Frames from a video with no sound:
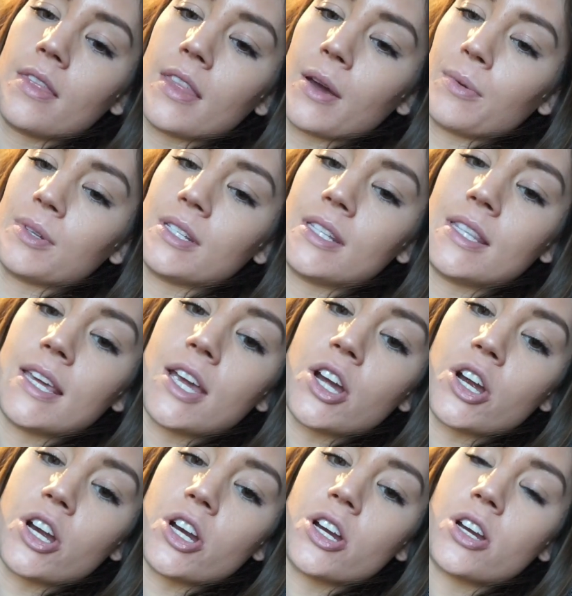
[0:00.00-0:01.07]
that was
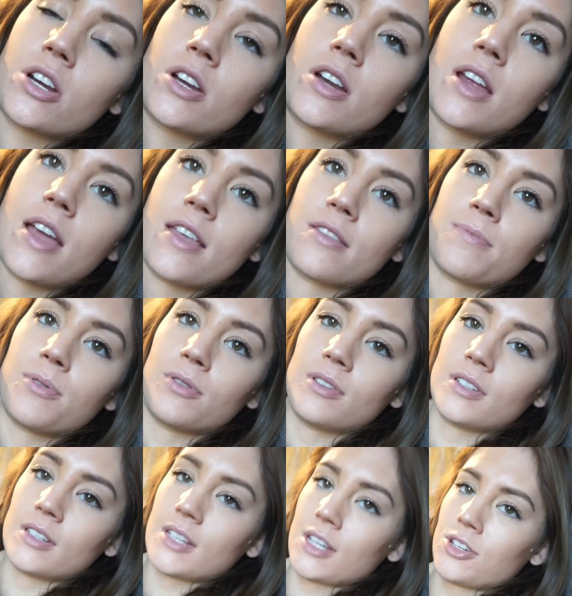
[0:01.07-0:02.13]
there at the
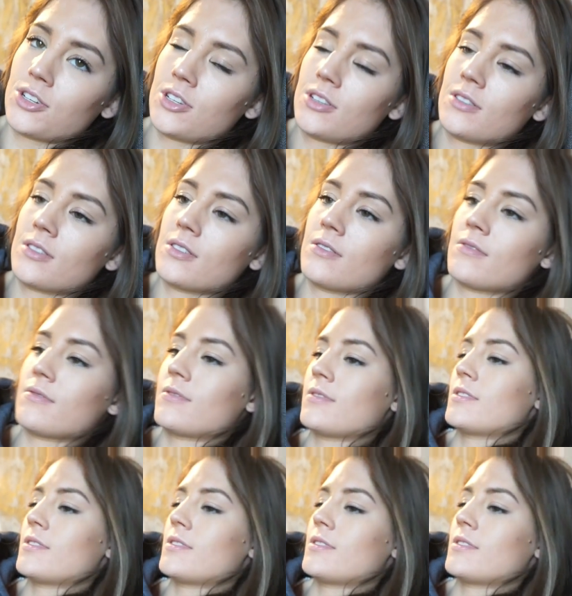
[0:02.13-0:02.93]
posing session, so.